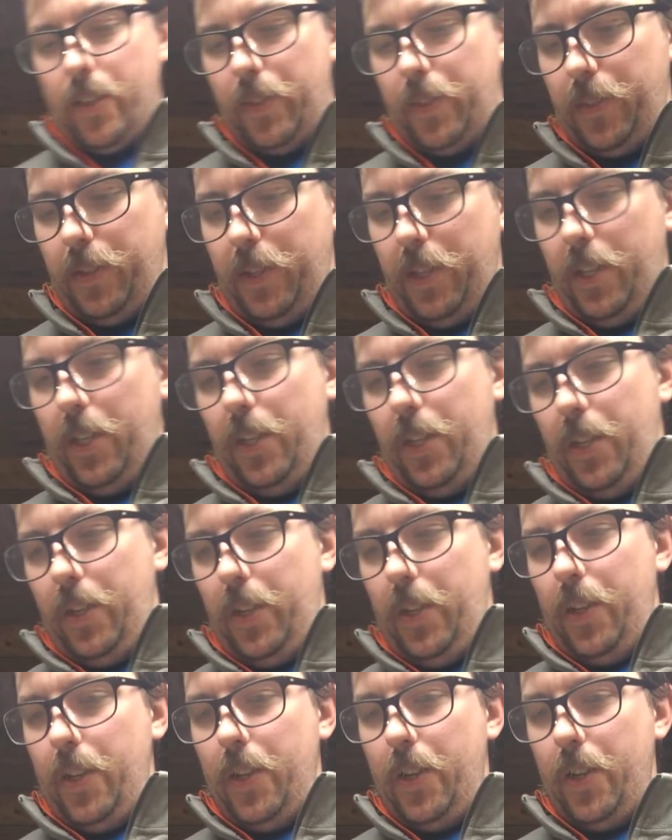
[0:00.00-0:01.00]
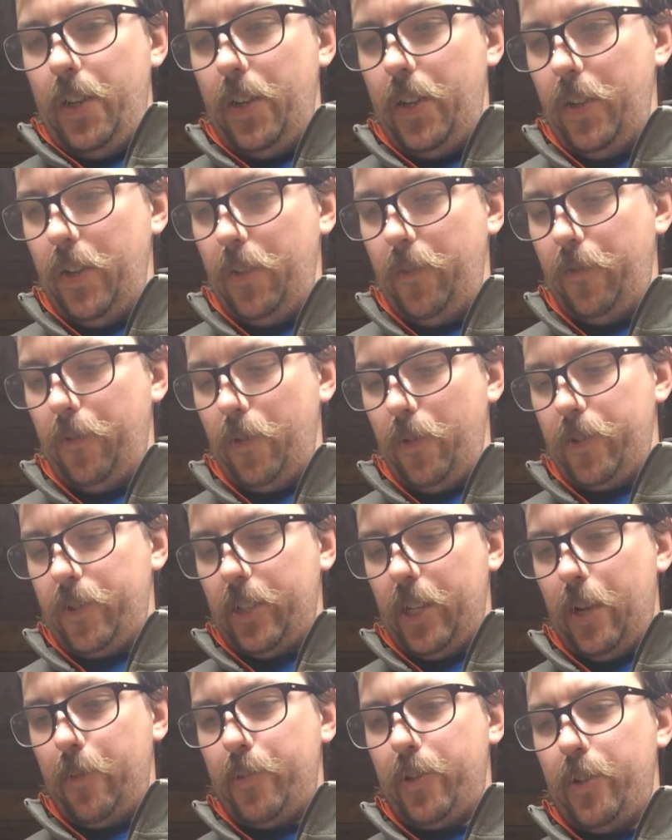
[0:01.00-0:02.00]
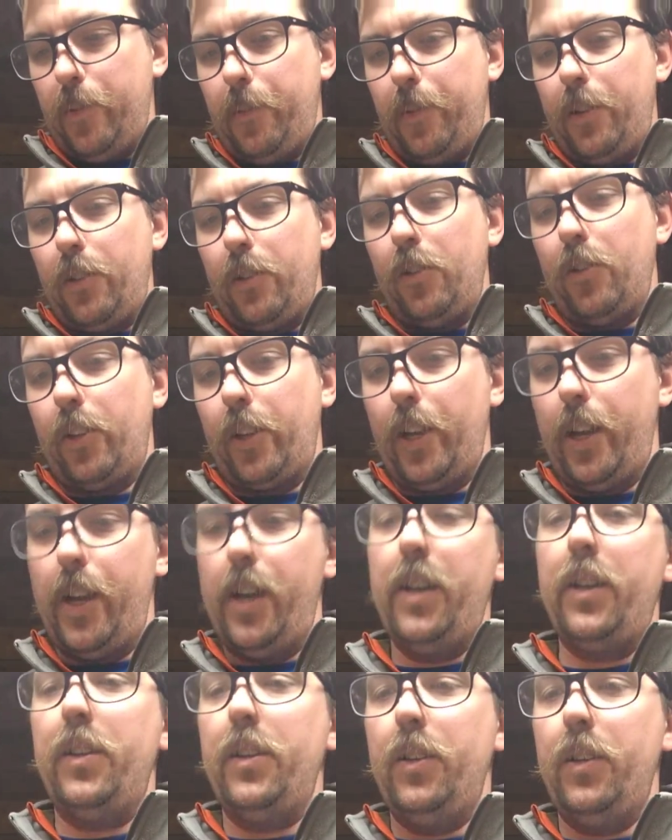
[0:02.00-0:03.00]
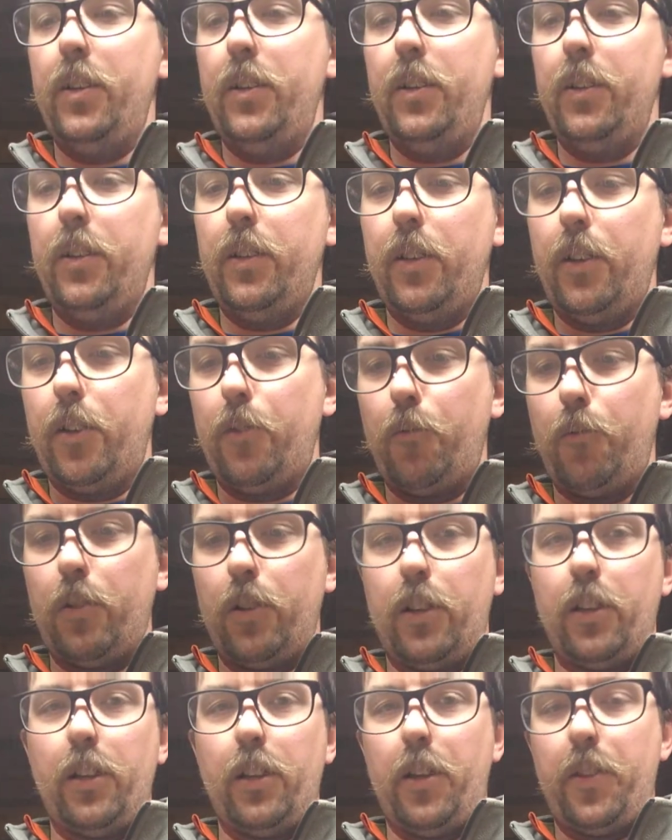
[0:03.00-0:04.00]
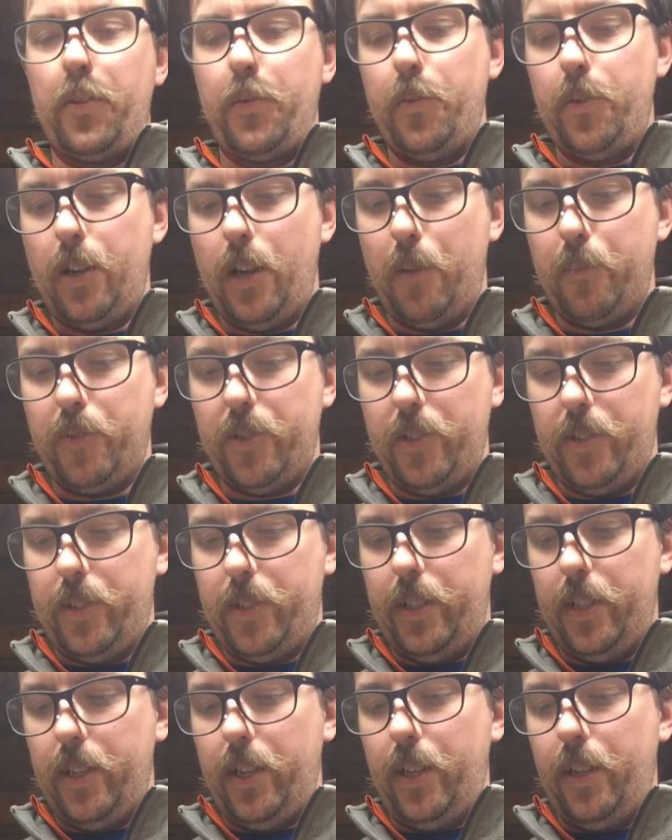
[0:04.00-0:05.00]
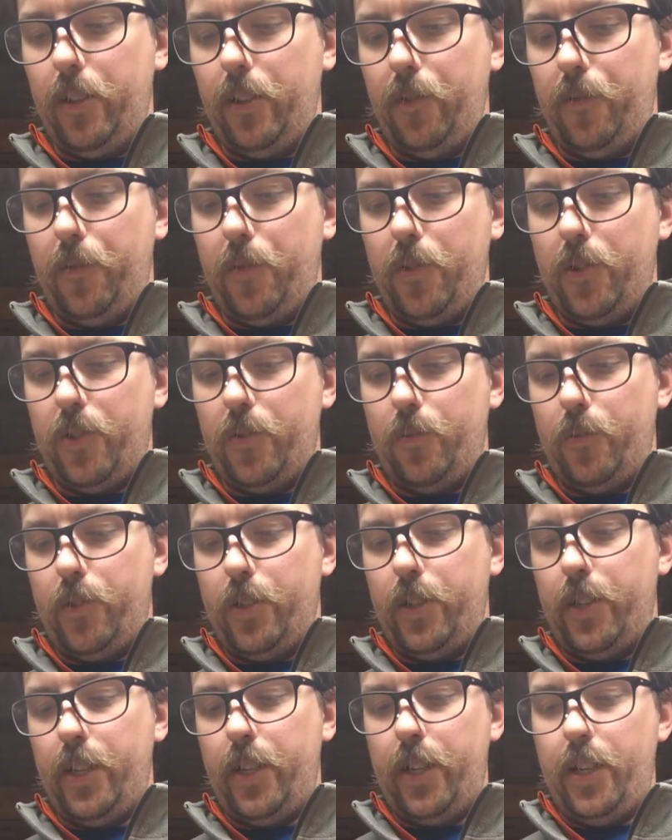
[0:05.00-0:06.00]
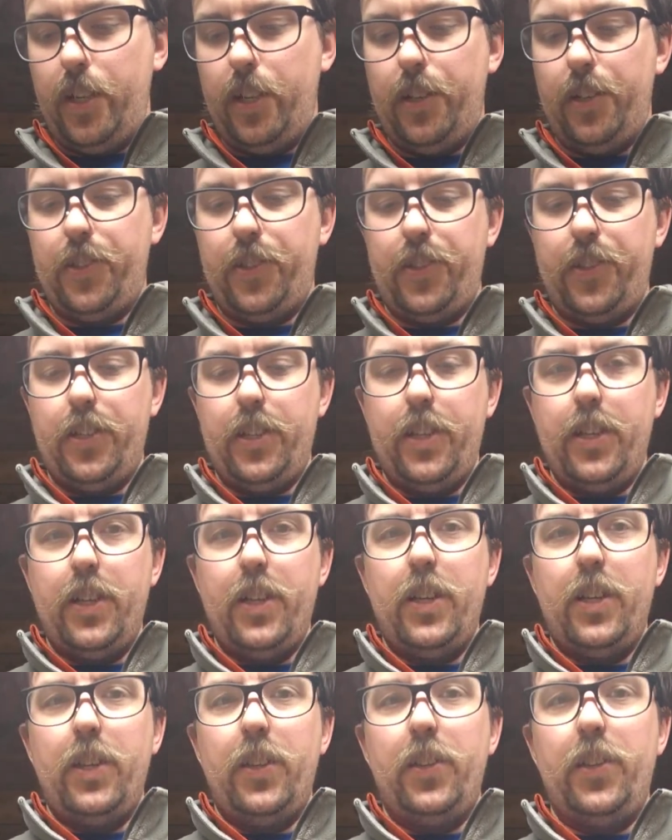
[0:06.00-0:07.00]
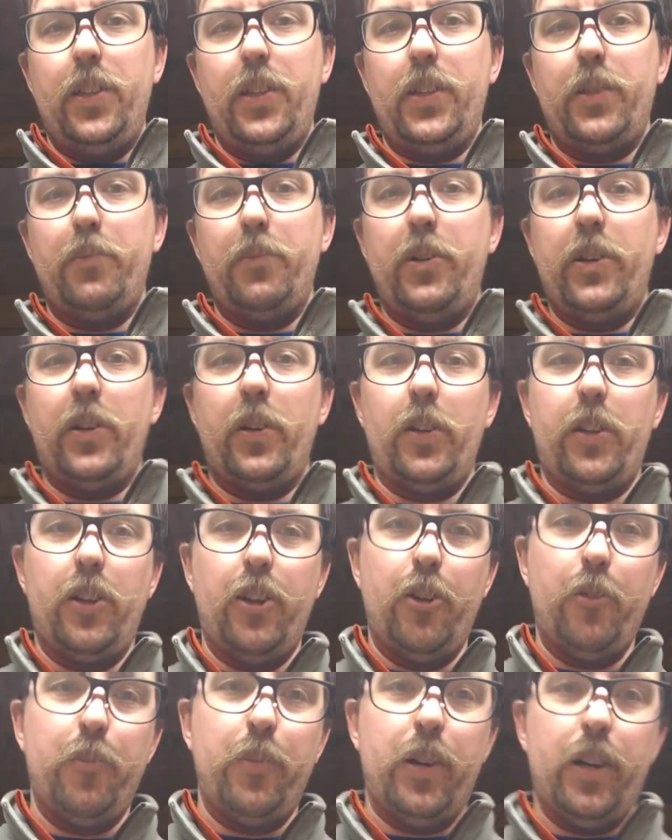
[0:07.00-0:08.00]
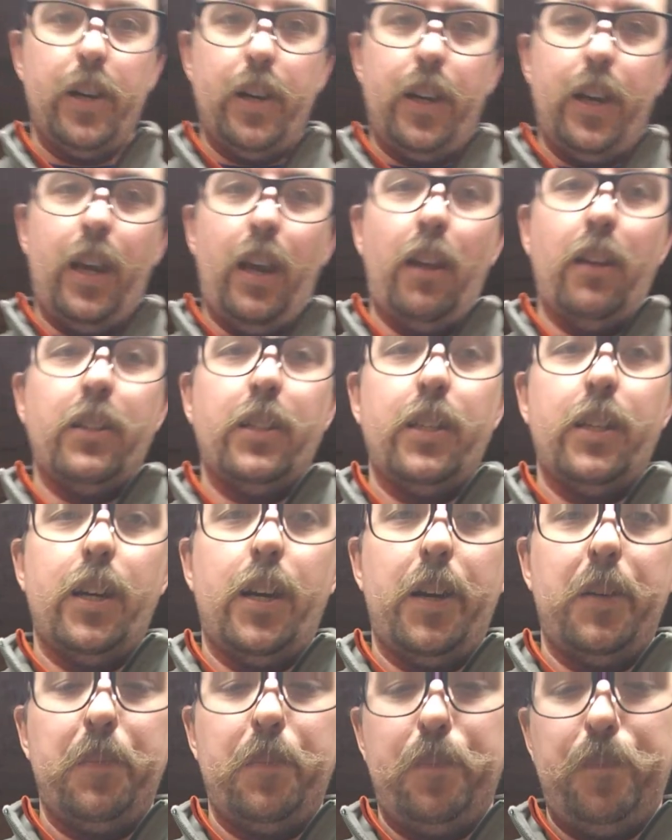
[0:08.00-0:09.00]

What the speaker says: The first option I'm going to look at, and we're going to look at three options today, and the first one is this model here by ATI.